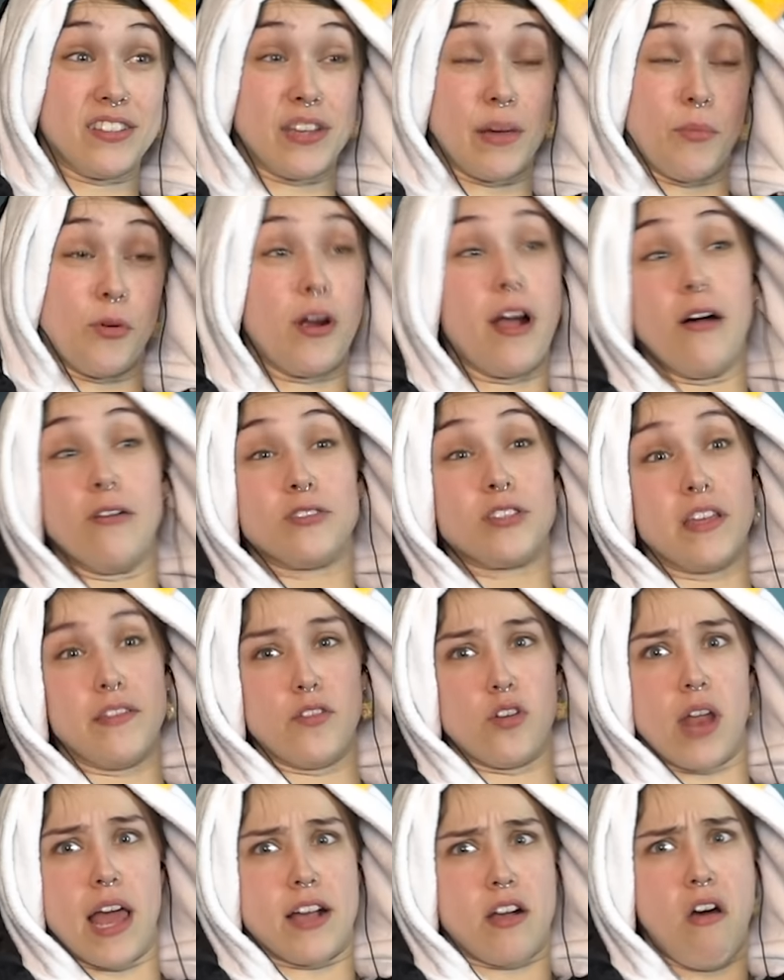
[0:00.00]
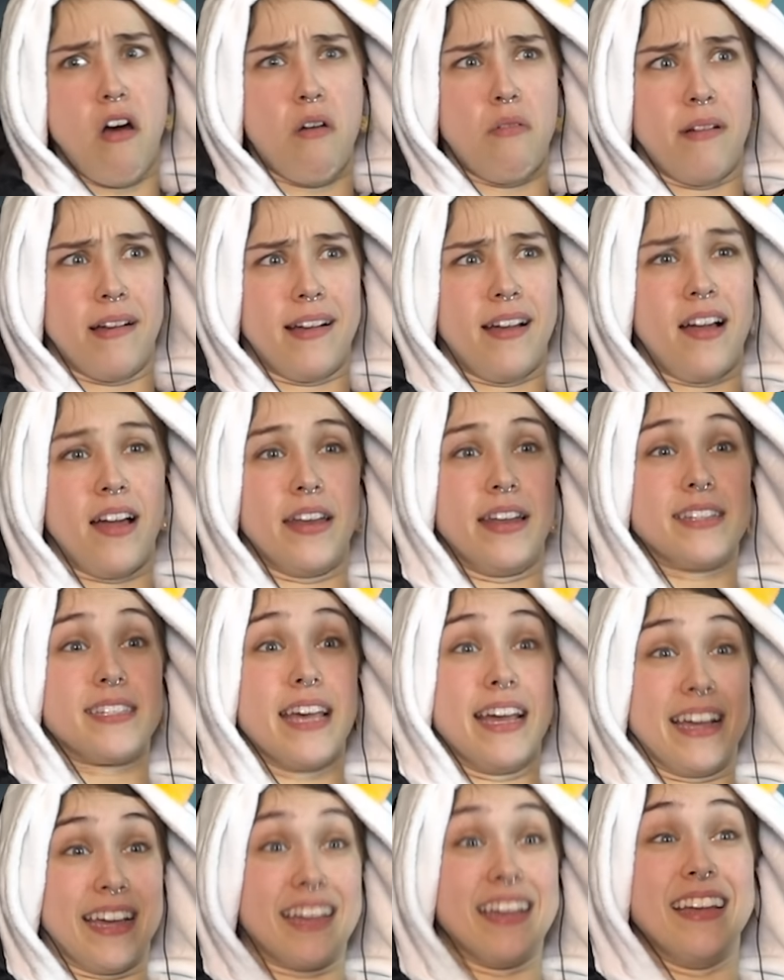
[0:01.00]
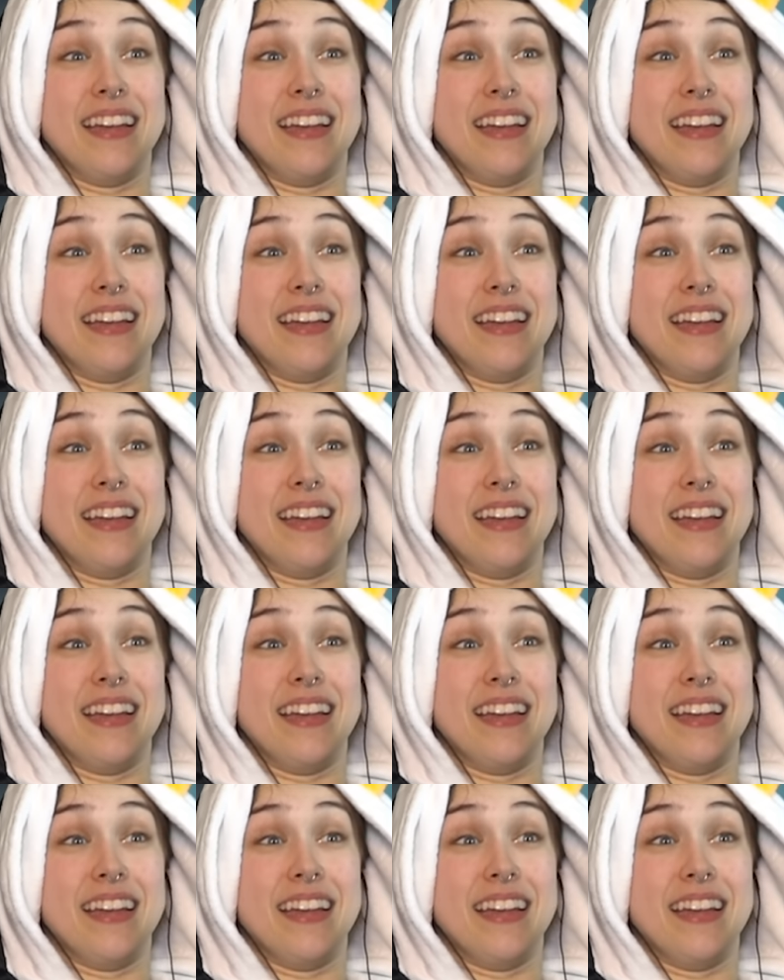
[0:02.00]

somewhere else and they're like, oh my god, it's like,